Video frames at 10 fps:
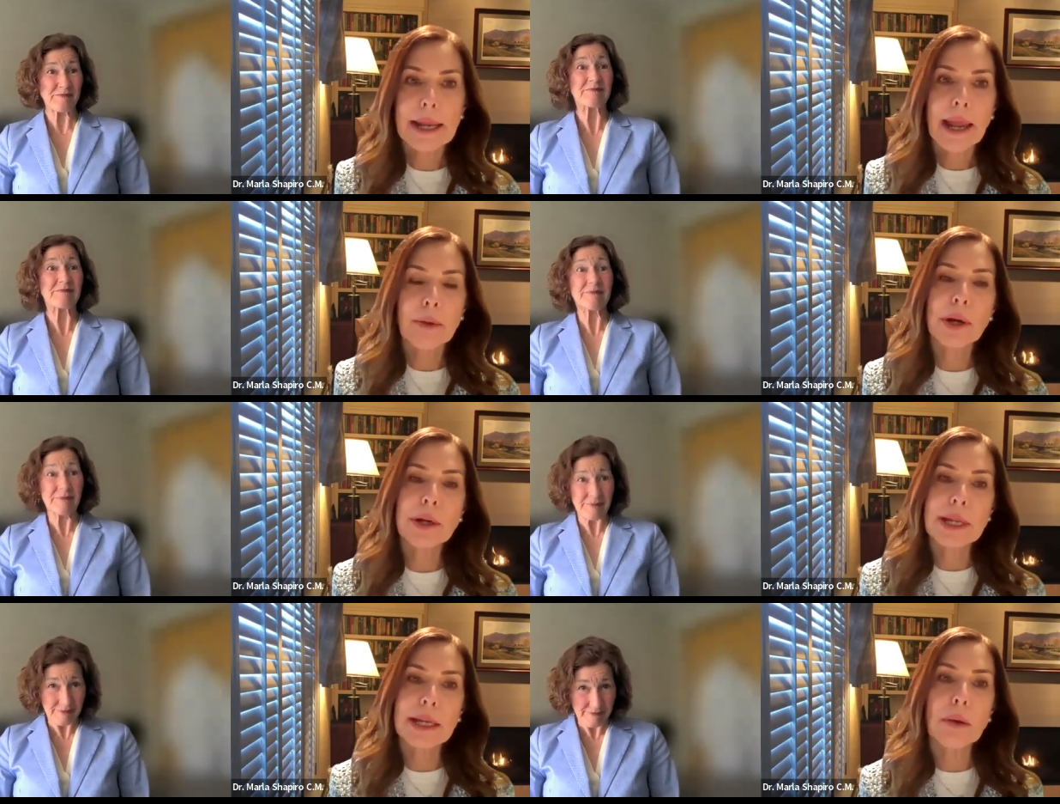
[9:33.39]
Speaker 1: and
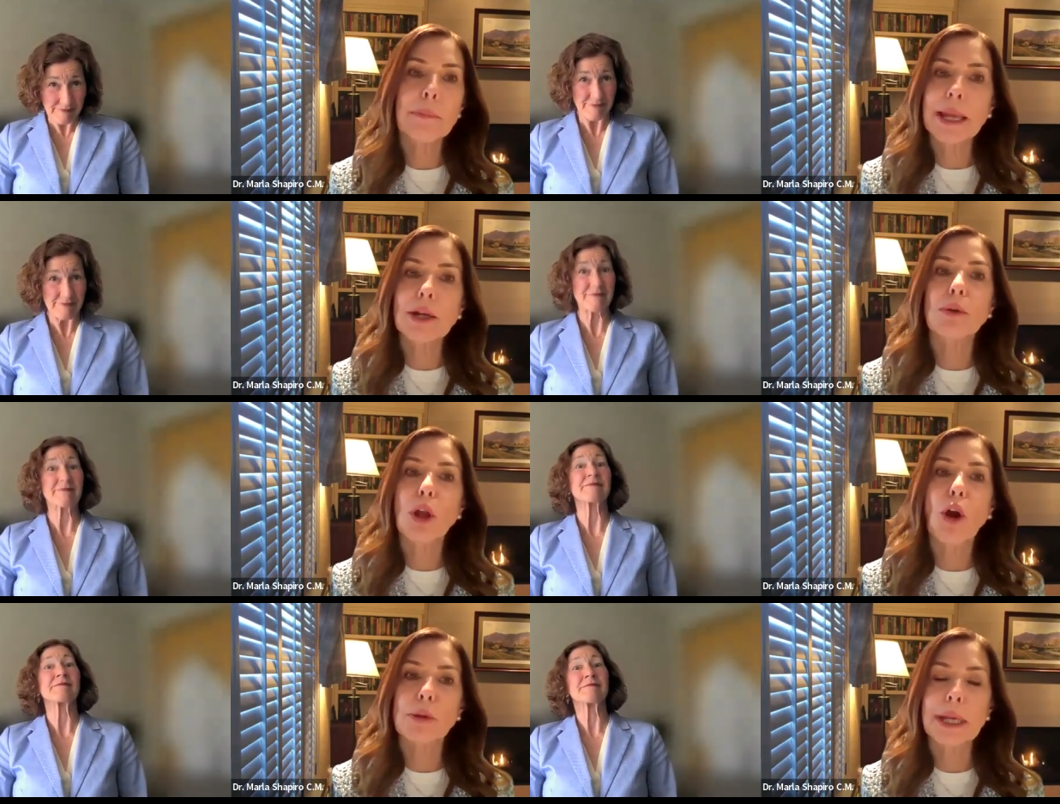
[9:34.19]
whereas they no, may no
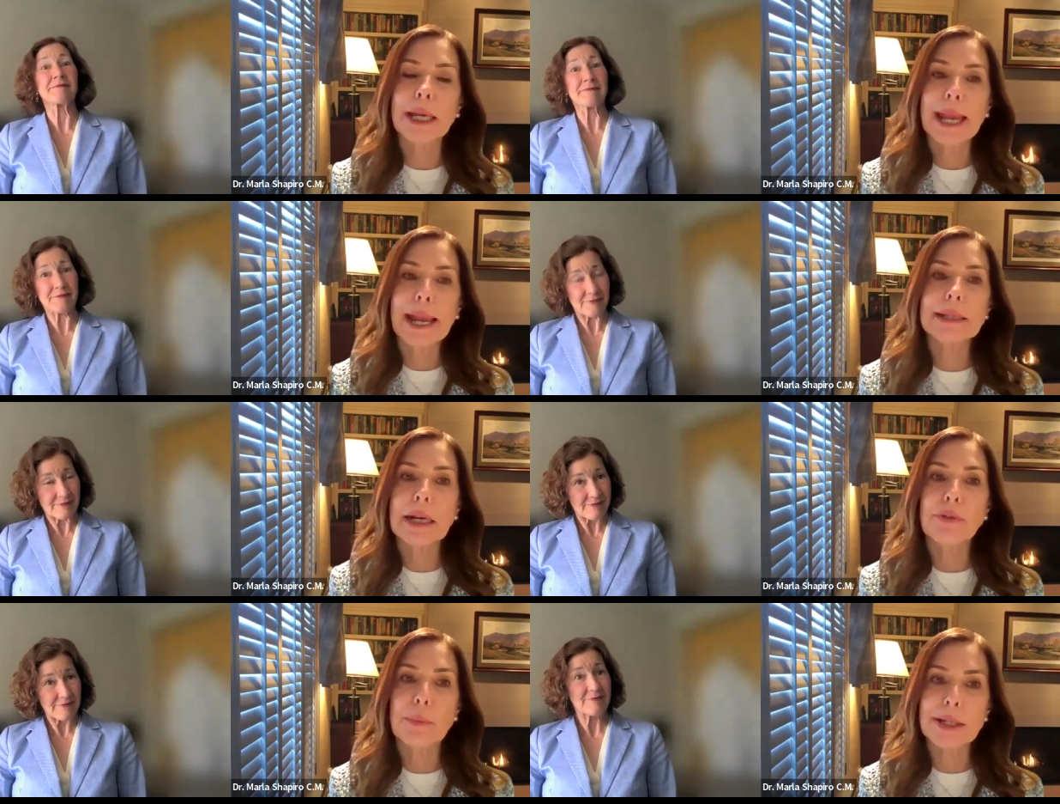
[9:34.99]
longer be a
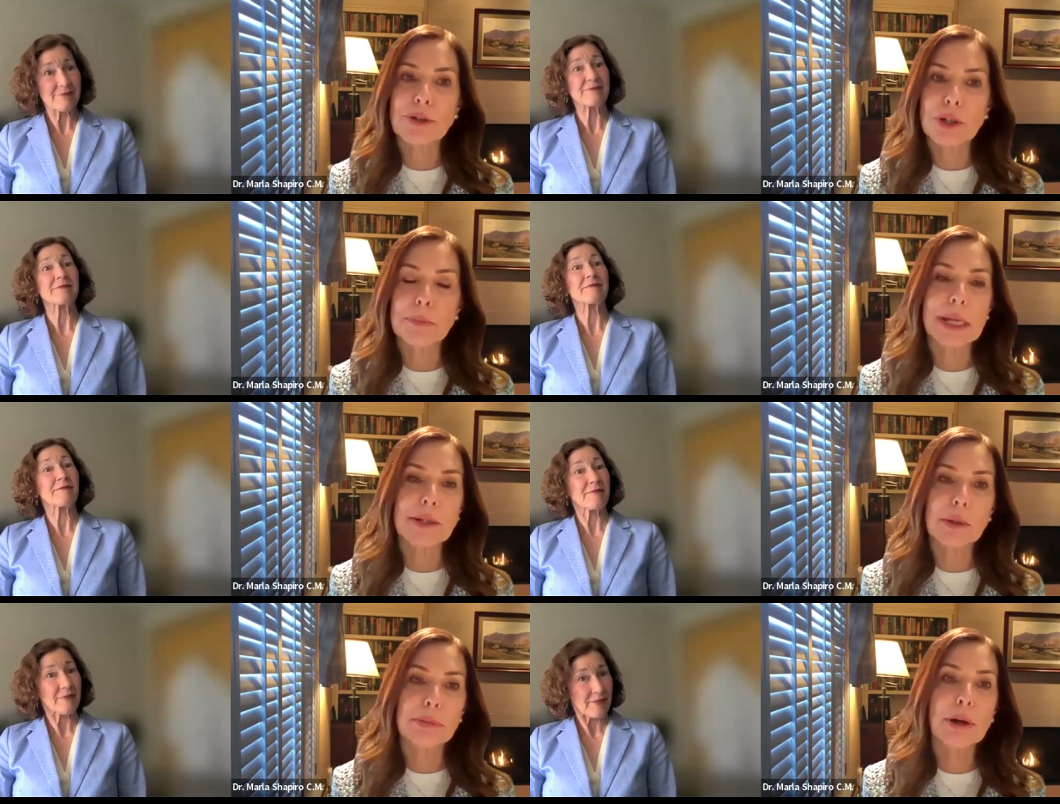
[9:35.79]
candidate from estrogen because
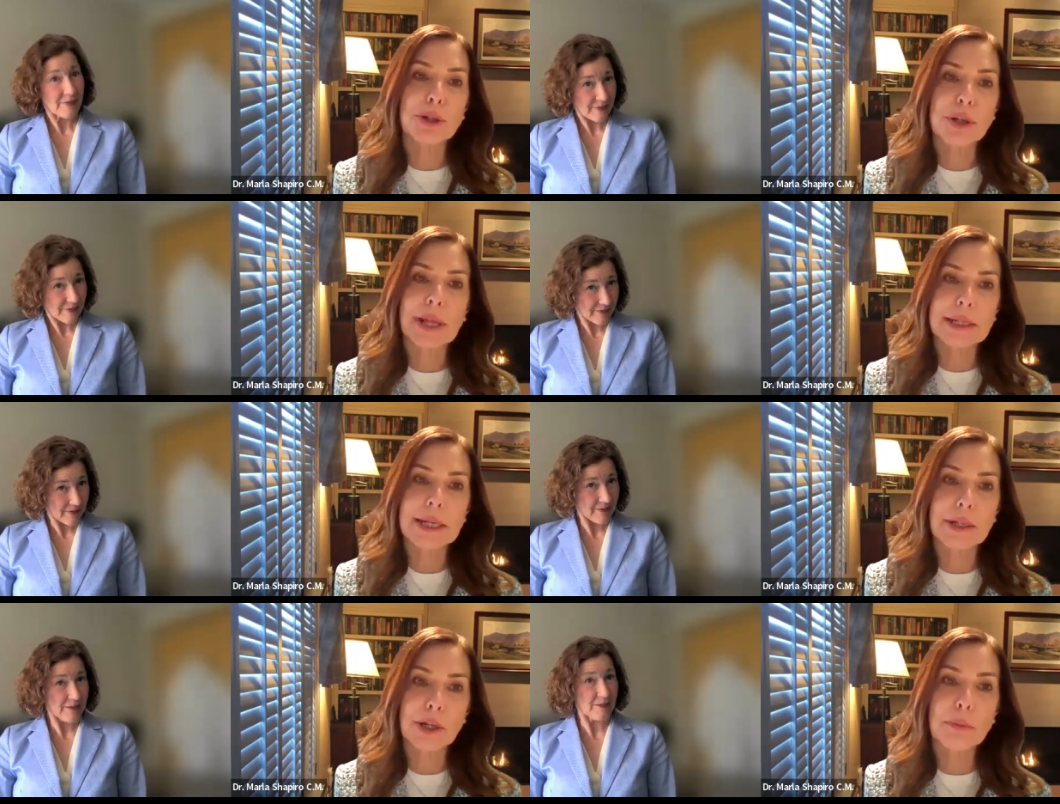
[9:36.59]
they're approaching that
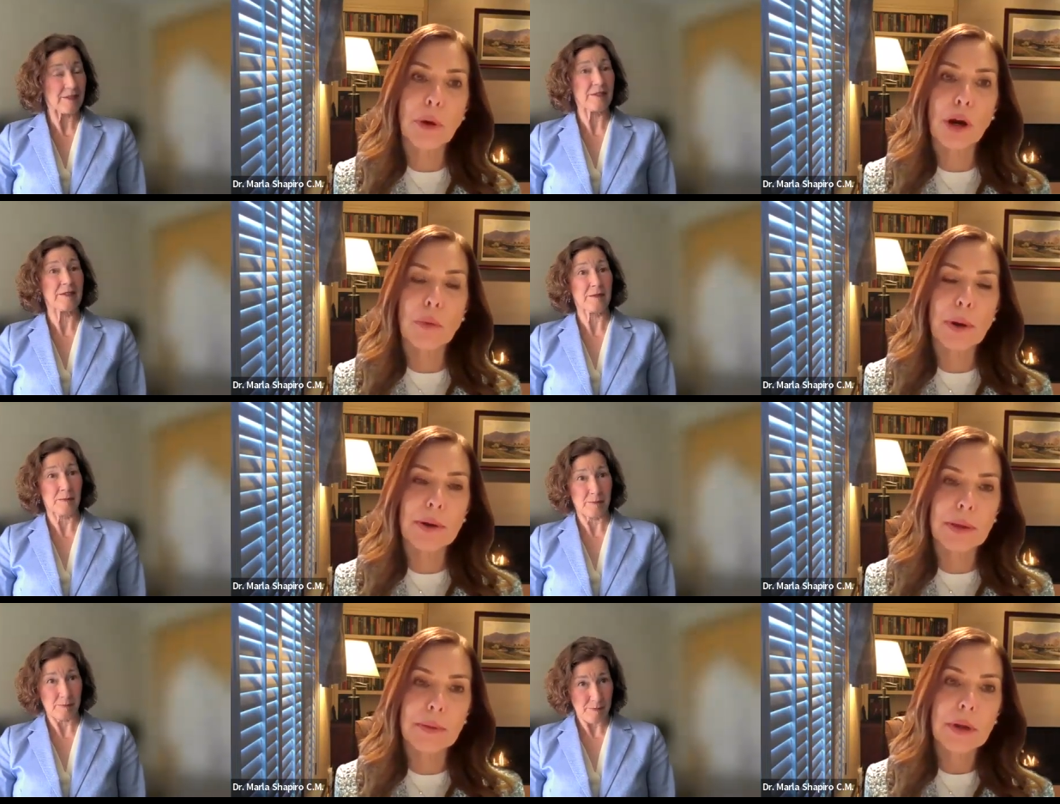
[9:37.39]
ten-year mark where
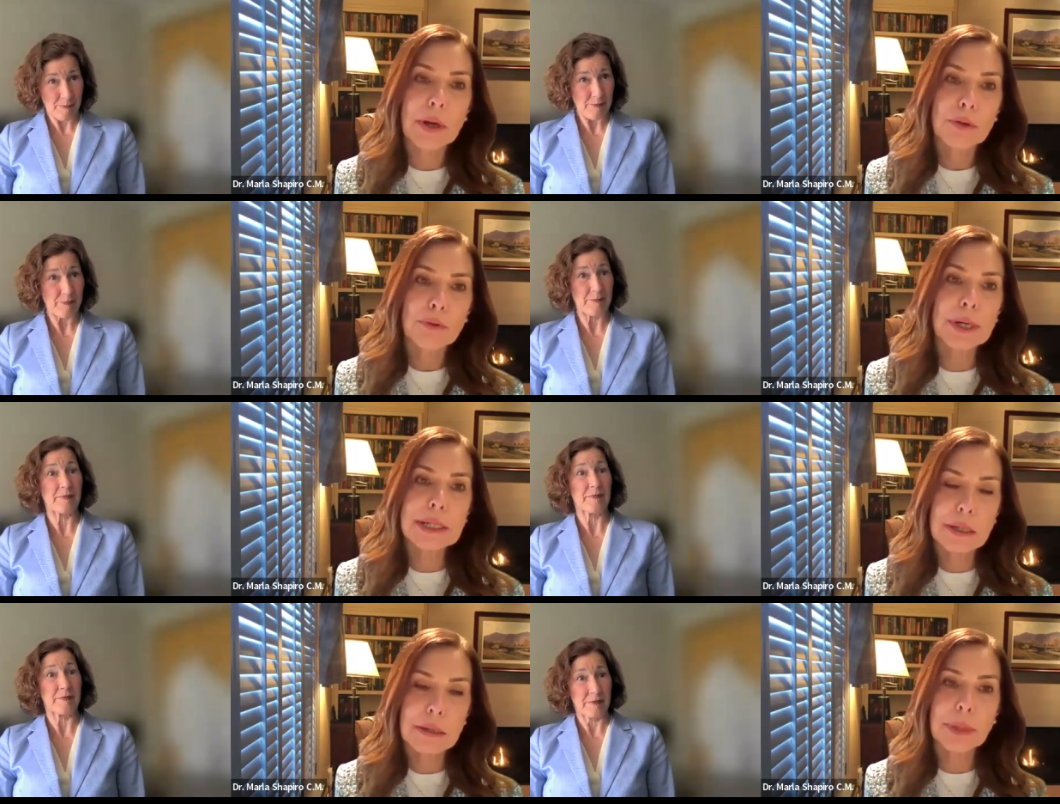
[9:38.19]
the
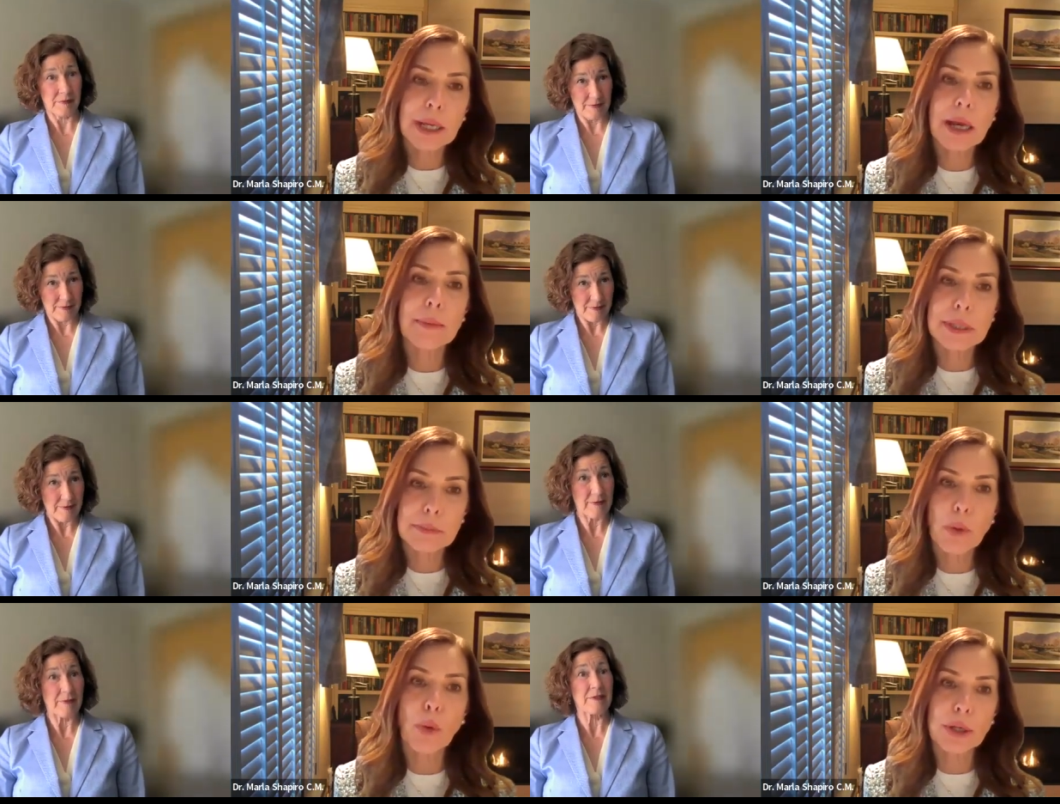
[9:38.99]
risk becomes
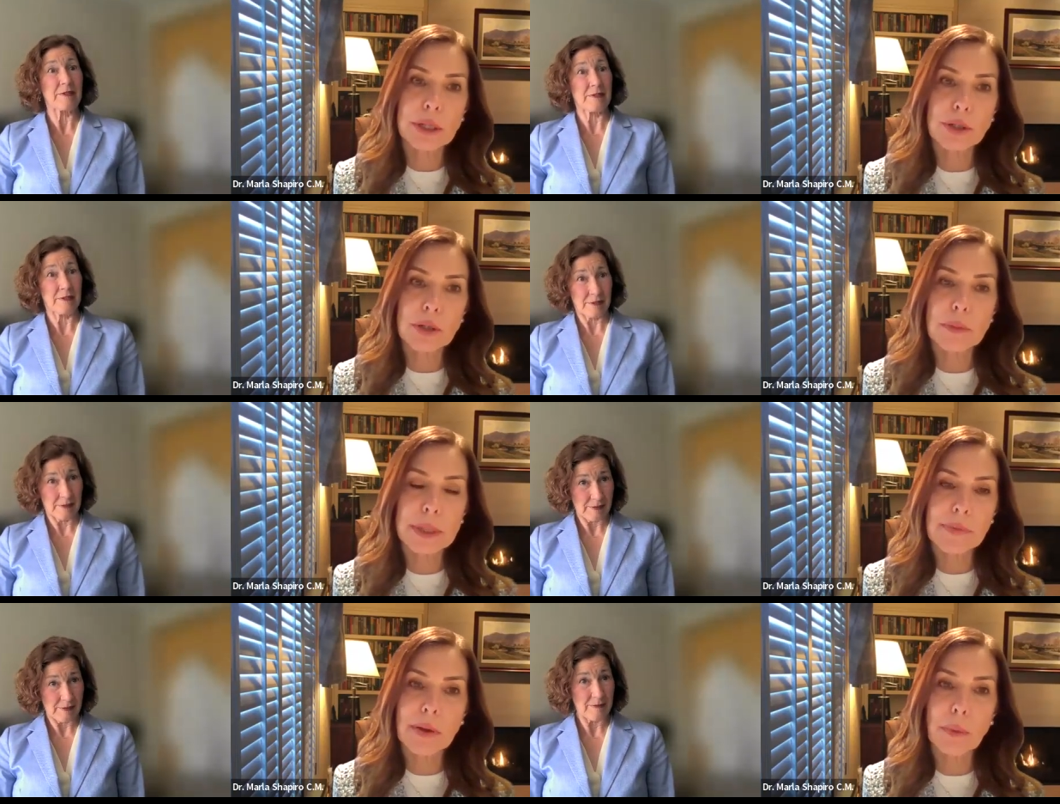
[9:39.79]
important in terms
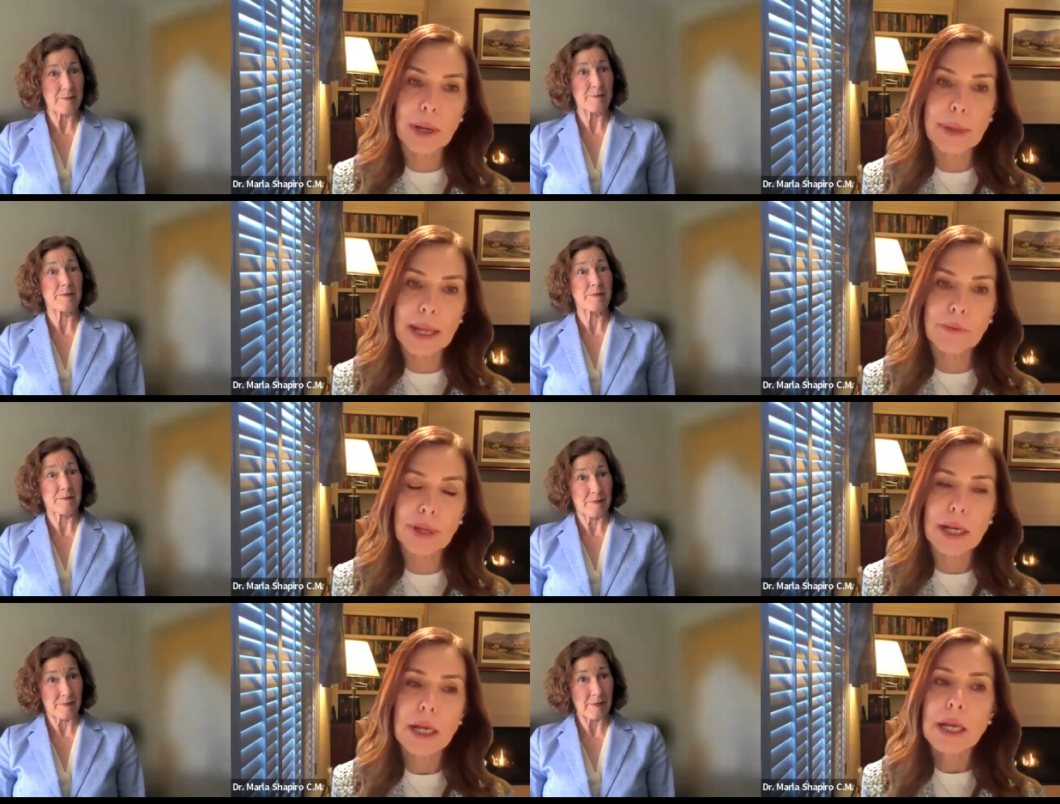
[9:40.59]
of outweighing benefit.